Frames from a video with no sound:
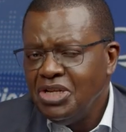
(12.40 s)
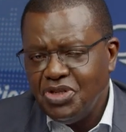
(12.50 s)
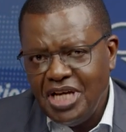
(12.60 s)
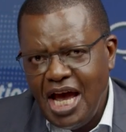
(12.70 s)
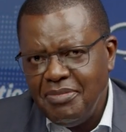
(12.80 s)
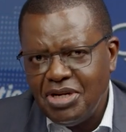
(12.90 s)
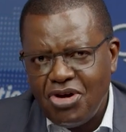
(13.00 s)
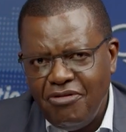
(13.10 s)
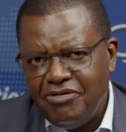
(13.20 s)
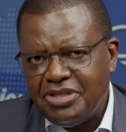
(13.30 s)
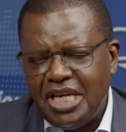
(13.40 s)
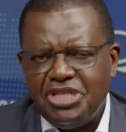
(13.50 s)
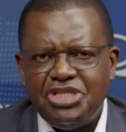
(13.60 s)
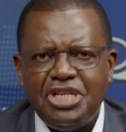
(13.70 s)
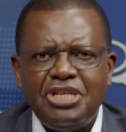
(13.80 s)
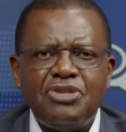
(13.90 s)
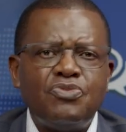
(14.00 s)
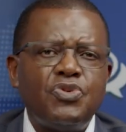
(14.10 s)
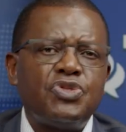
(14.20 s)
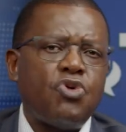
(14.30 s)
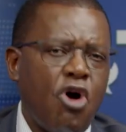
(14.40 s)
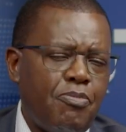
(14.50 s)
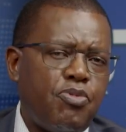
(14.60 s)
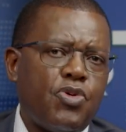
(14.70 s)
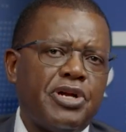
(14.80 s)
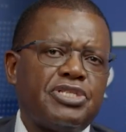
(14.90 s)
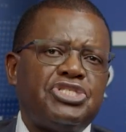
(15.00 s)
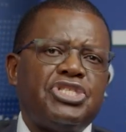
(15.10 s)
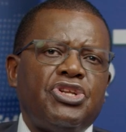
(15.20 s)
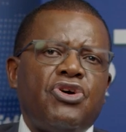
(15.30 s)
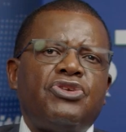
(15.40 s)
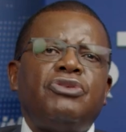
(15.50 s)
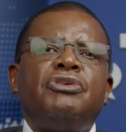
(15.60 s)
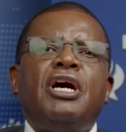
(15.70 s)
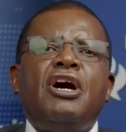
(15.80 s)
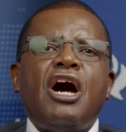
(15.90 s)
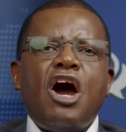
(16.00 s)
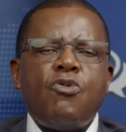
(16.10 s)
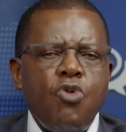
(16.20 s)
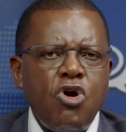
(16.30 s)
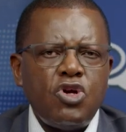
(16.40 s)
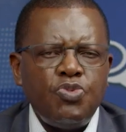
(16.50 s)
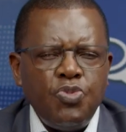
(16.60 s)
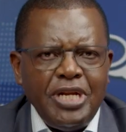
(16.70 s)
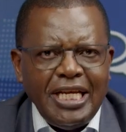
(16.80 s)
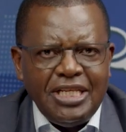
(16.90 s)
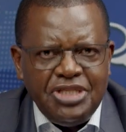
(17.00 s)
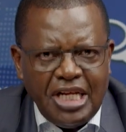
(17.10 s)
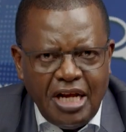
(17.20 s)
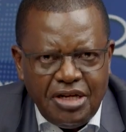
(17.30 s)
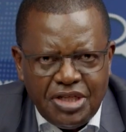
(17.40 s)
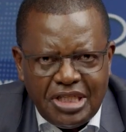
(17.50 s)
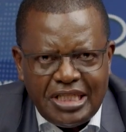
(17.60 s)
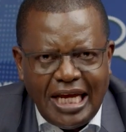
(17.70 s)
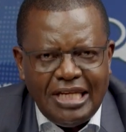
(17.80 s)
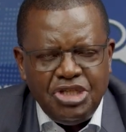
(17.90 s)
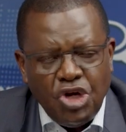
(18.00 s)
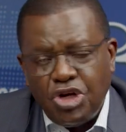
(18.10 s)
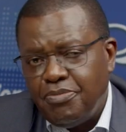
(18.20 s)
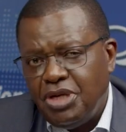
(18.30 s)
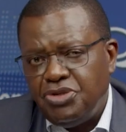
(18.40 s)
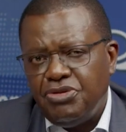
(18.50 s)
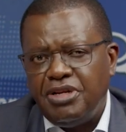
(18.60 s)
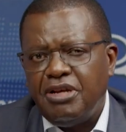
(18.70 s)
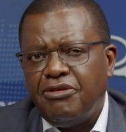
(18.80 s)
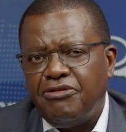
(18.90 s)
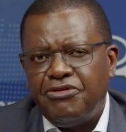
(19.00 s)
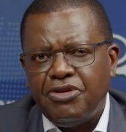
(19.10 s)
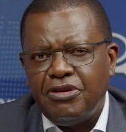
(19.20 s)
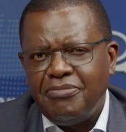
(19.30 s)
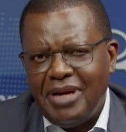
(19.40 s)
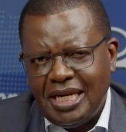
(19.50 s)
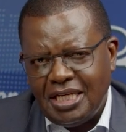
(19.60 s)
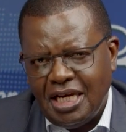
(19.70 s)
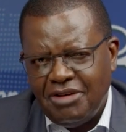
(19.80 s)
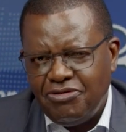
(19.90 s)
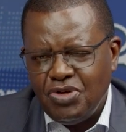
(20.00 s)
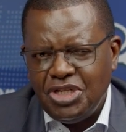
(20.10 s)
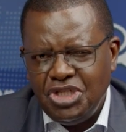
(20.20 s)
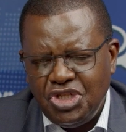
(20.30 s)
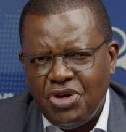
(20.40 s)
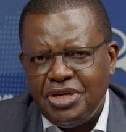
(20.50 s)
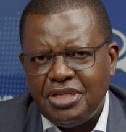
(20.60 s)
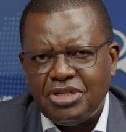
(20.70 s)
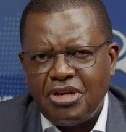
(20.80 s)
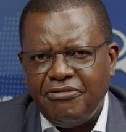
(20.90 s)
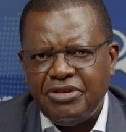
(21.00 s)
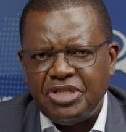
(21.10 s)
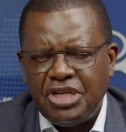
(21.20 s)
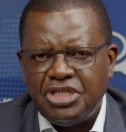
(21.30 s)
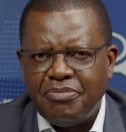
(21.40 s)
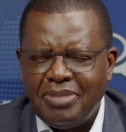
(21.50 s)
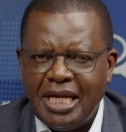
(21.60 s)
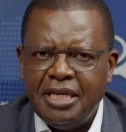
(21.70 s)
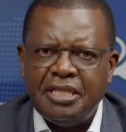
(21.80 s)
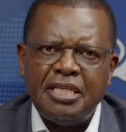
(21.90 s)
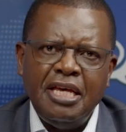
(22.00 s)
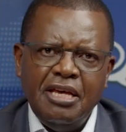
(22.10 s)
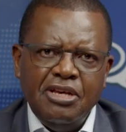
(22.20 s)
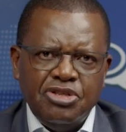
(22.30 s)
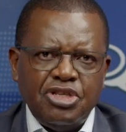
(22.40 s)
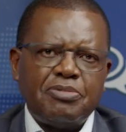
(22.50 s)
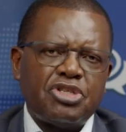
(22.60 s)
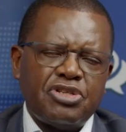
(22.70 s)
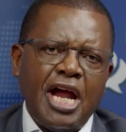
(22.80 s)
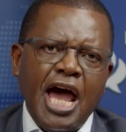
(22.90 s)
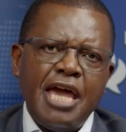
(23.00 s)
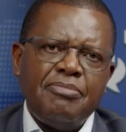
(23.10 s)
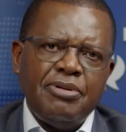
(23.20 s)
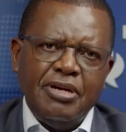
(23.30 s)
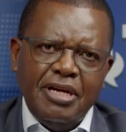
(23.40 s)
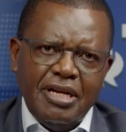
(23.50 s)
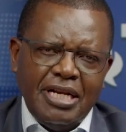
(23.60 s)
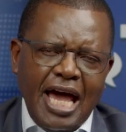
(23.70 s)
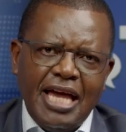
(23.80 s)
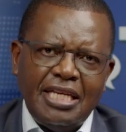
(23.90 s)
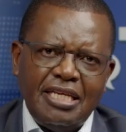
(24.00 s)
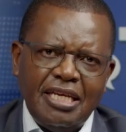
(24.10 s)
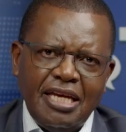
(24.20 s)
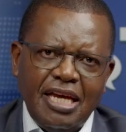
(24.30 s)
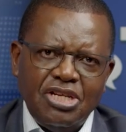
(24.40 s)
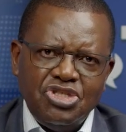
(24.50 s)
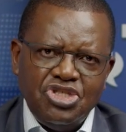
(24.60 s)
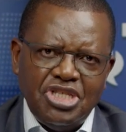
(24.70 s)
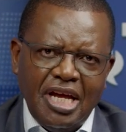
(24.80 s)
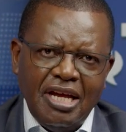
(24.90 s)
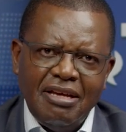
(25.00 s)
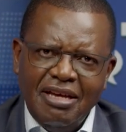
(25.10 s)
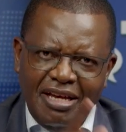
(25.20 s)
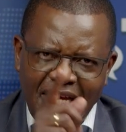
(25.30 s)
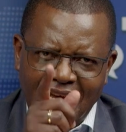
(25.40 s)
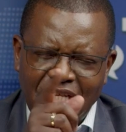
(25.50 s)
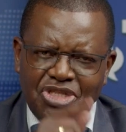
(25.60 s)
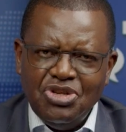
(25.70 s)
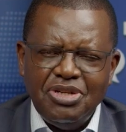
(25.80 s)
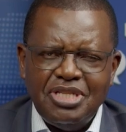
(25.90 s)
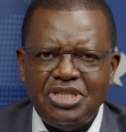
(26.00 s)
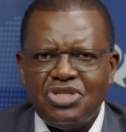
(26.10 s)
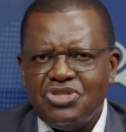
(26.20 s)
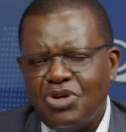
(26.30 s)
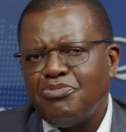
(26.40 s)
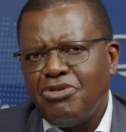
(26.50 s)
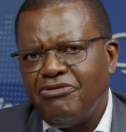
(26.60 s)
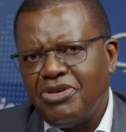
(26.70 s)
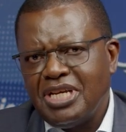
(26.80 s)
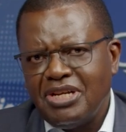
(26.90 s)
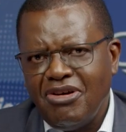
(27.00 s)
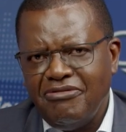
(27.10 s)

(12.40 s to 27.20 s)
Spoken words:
Today I'm in conversation with Hopewell Chin'ono, award-winning journalist and documentary filmmaker. If you enjoy this conversation, please subscribe, like, and share. Enjoy this thought-provoking